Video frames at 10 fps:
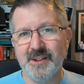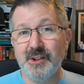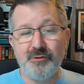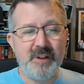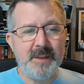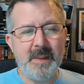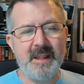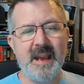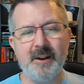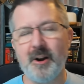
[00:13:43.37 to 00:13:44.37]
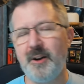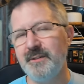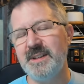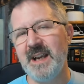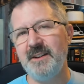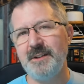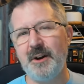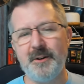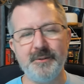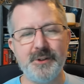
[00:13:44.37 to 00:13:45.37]
streaming their content
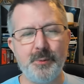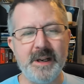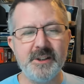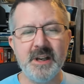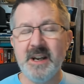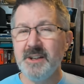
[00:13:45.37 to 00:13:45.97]
on Twitch,